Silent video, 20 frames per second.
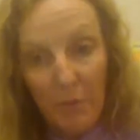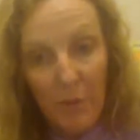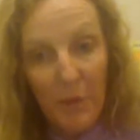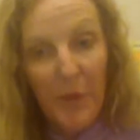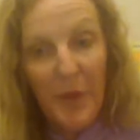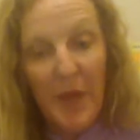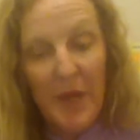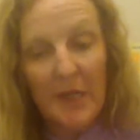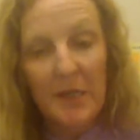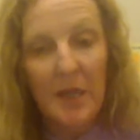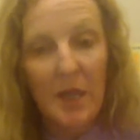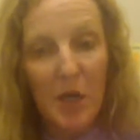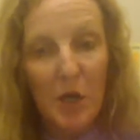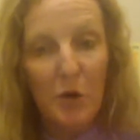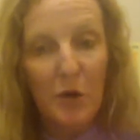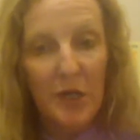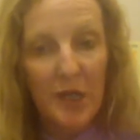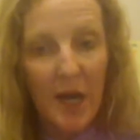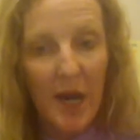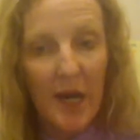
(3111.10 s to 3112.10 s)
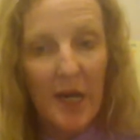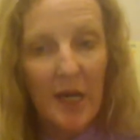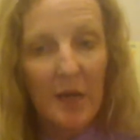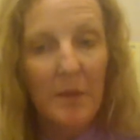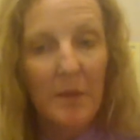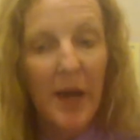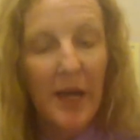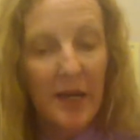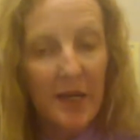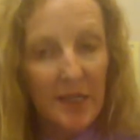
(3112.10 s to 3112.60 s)
things that you were talking
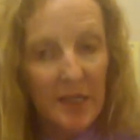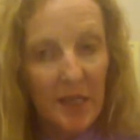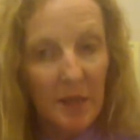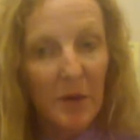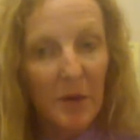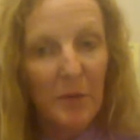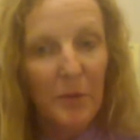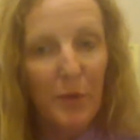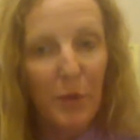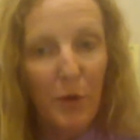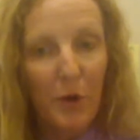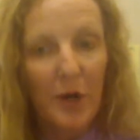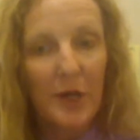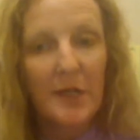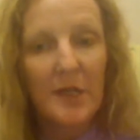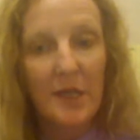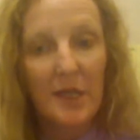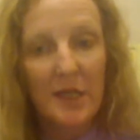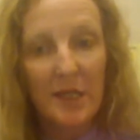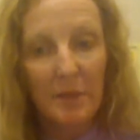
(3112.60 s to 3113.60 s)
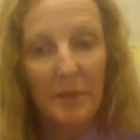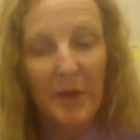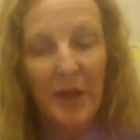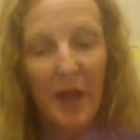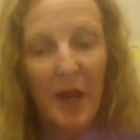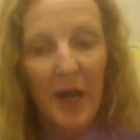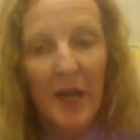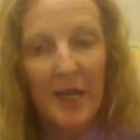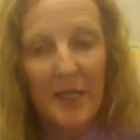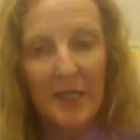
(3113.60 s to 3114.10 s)
about, exhibit boards and
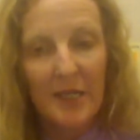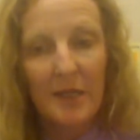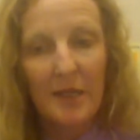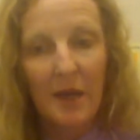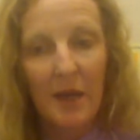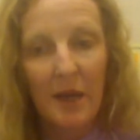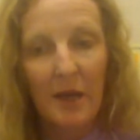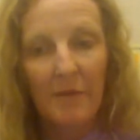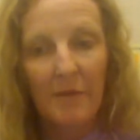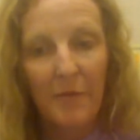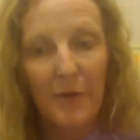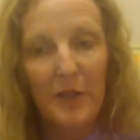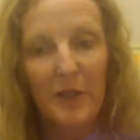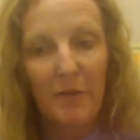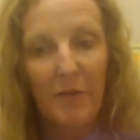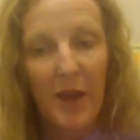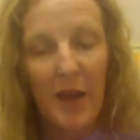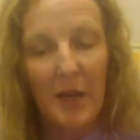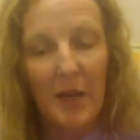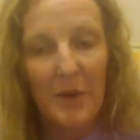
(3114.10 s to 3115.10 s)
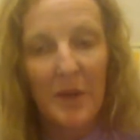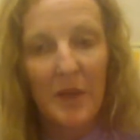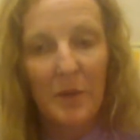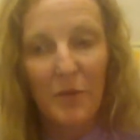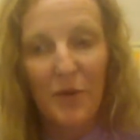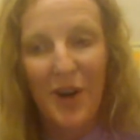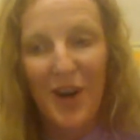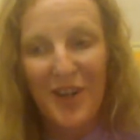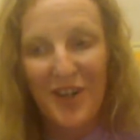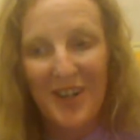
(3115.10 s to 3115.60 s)
supplies for developing the
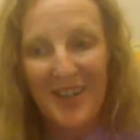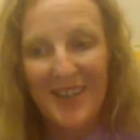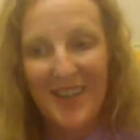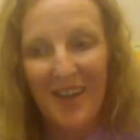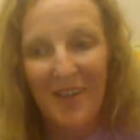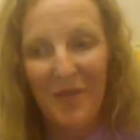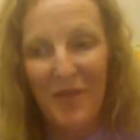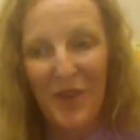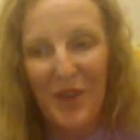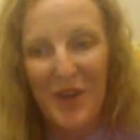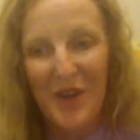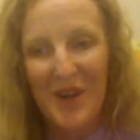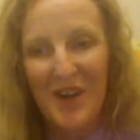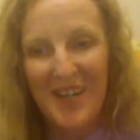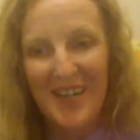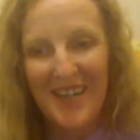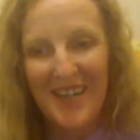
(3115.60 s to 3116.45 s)
projects out to the content.